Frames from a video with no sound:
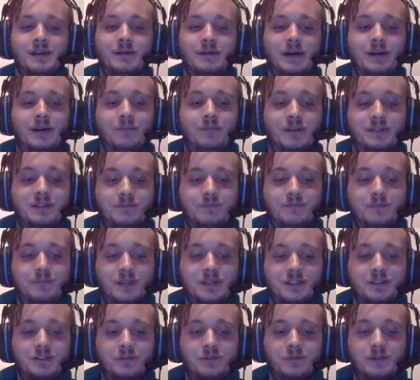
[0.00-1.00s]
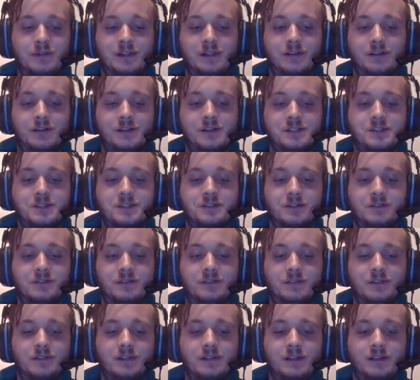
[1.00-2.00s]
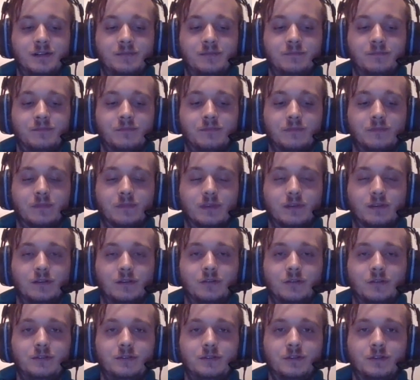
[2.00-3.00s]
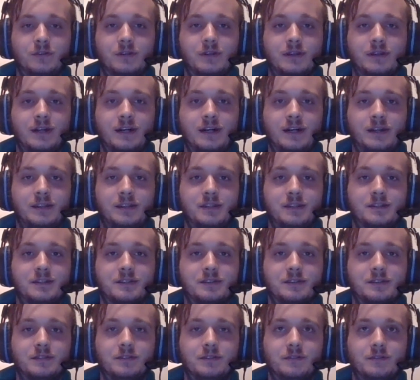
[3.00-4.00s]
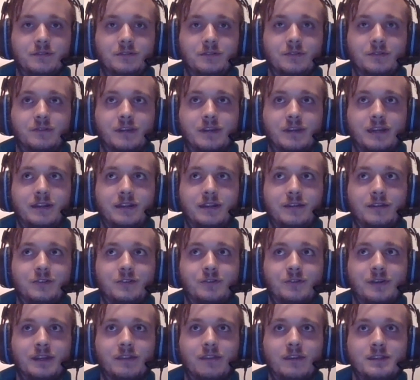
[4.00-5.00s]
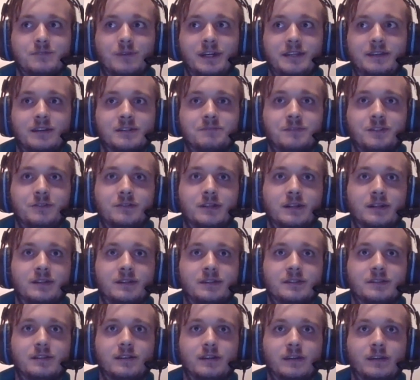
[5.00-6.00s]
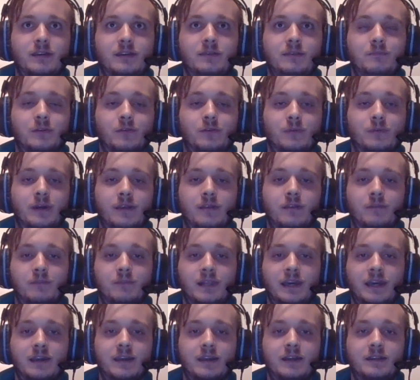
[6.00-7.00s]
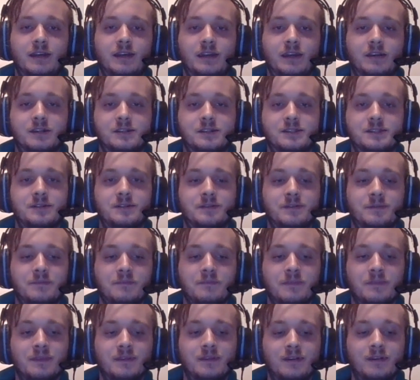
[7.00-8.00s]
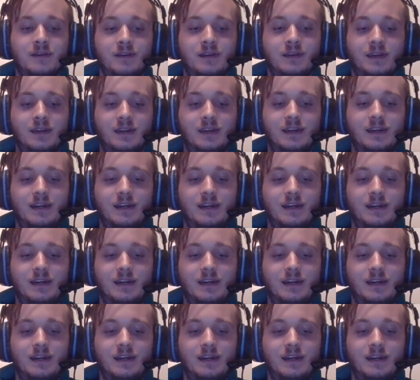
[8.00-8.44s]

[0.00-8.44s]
Uh, but but you will also um, you you can't you, you can attract these white attackers, but you can't like keep away the black attackers,